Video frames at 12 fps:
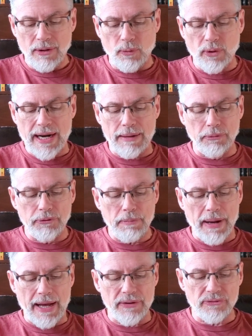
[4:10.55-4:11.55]
were able to
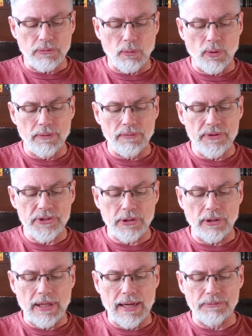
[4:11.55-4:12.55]
pass from one
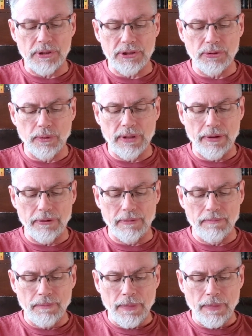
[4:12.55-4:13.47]
physical object to another.